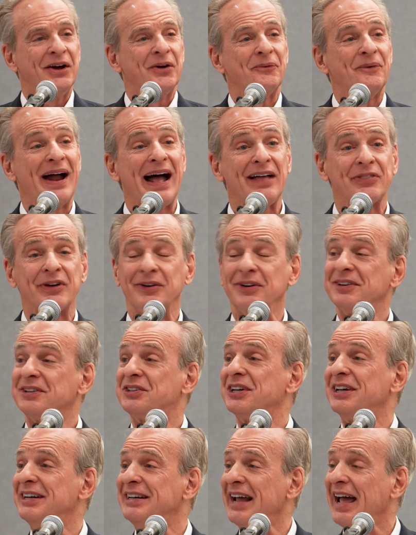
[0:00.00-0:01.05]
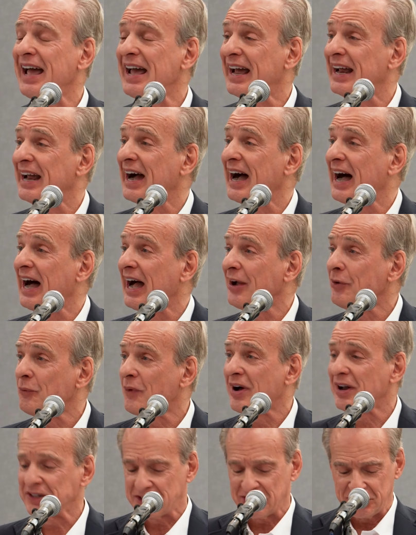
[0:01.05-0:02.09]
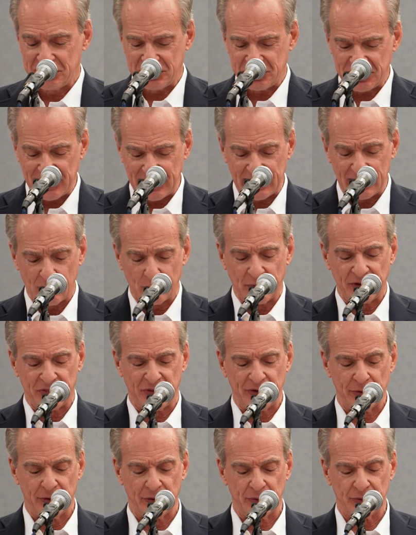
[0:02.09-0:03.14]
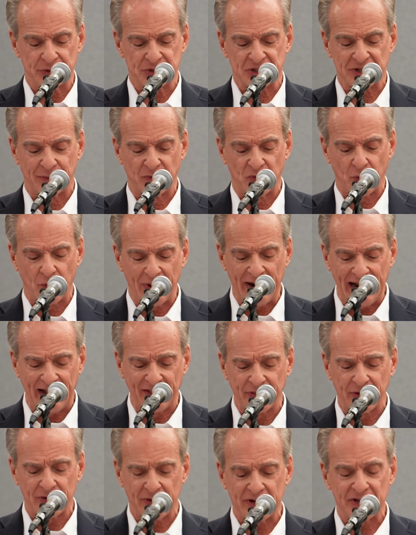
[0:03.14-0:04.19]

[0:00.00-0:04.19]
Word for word: Rather, today I want to share with you some rather